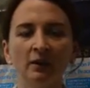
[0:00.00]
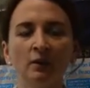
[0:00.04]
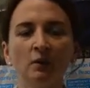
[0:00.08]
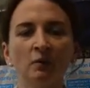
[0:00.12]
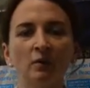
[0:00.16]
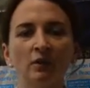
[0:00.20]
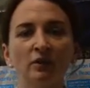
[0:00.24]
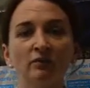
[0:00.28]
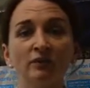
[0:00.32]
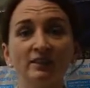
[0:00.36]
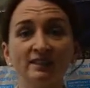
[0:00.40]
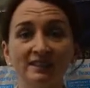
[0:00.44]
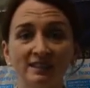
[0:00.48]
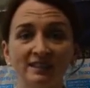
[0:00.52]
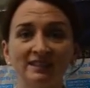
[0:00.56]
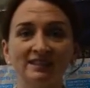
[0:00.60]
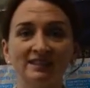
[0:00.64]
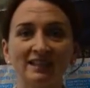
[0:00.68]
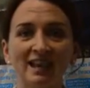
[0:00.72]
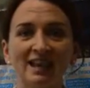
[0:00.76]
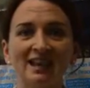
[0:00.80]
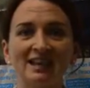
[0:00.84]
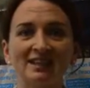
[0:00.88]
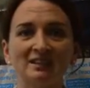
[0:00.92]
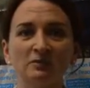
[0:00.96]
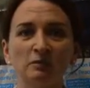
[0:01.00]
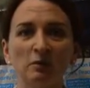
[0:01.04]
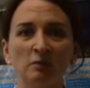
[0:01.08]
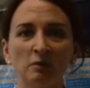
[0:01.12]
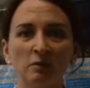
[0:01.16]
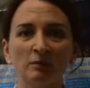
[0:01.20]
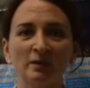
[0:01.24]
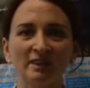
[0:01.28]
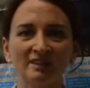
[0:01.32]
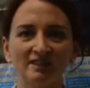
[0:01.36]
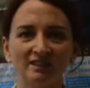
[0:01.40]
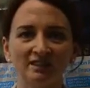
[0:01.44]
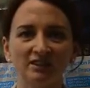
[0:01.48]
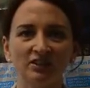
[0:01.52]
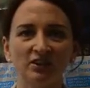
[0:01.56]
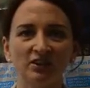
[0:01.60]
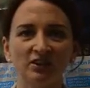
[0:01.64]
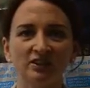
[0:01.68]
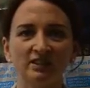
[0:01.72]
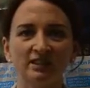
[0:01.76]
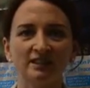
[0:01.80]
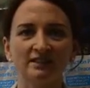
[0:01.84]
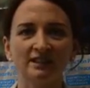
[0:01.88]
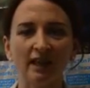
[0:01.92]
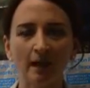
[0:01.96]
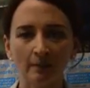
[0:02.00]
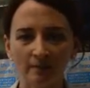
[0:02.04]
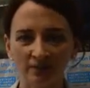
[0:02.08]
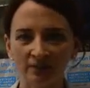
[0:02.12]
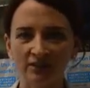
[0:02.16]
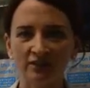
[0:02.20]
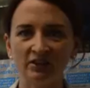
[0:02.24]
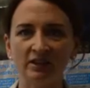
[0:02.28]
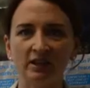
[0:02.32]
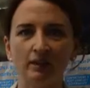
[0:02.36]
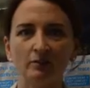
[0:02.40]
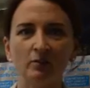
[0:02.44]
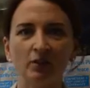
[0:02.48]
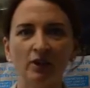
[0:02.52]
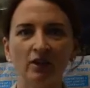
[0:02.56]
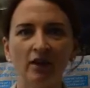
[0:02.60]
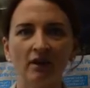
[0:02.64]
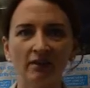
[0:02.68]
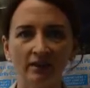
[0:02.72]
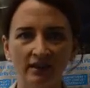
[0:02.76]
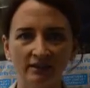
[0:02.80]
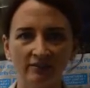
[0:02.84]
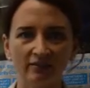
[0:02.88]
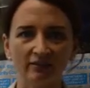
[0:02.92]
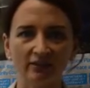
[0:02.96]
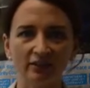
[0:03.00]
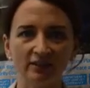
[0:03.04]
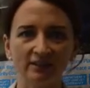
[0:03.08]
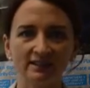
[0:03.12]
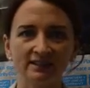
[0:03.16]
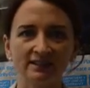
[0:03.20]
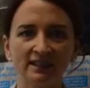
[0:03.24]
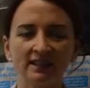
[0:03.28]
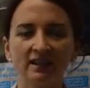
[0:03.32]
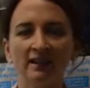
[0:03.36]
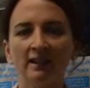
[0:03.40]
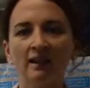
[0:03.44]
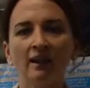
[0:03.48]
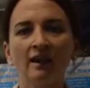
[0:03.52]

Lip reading: Well, the first thing to say is women, peace and security is absolutely a priority for us,